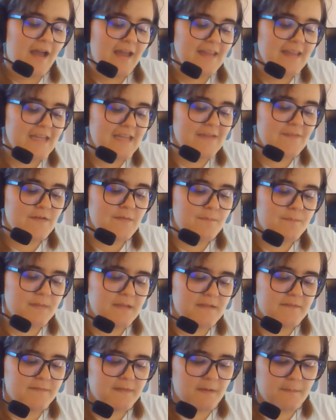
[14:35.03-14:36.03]
I even
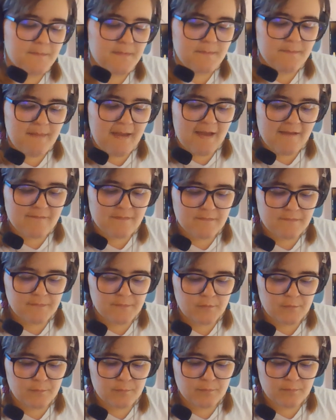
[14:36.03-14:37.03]
beefed up the MAV
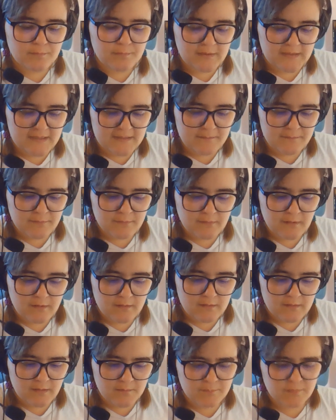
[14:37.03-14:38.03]
fuel plant
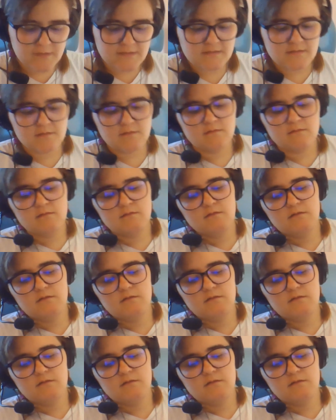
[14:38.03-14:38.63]
compressor.